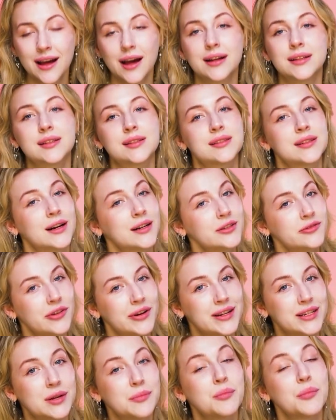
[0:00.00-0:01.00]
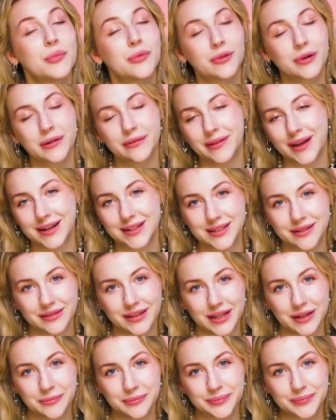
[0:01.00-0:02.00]
and start trading more
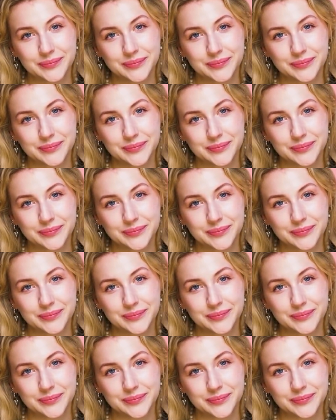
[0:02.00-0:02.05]
effectively.